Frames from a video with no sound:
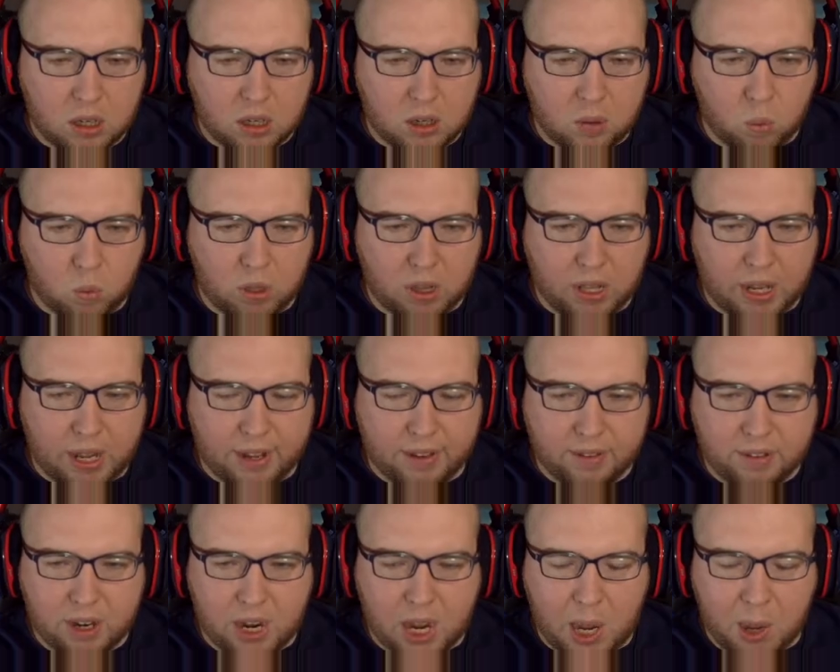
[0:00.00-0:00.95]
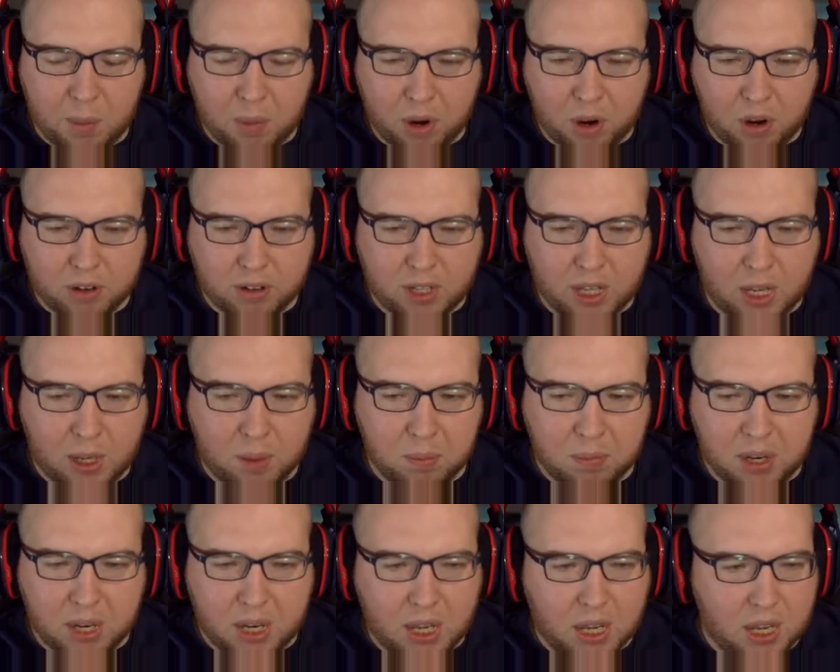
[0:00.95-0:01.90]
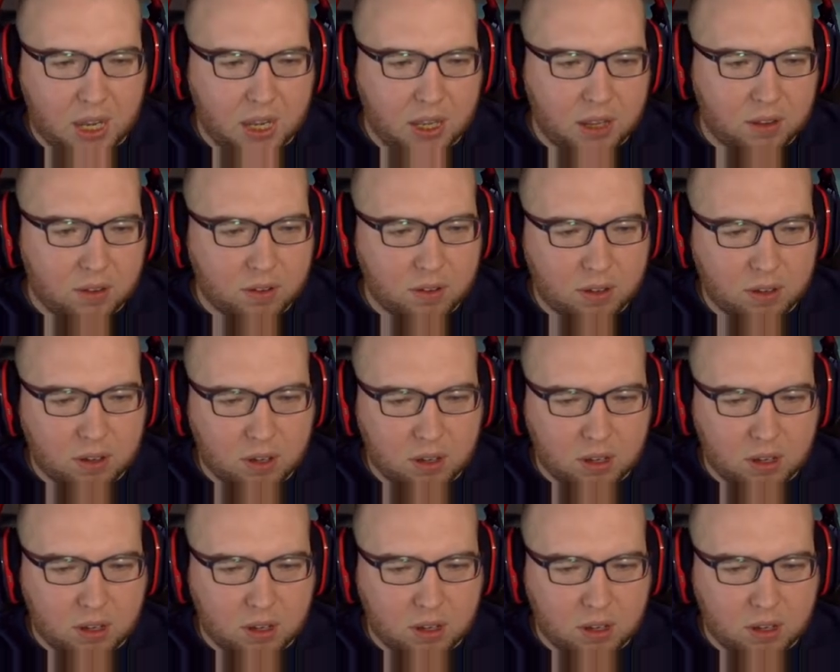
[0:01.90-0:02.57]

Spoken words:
one last time on our team needs.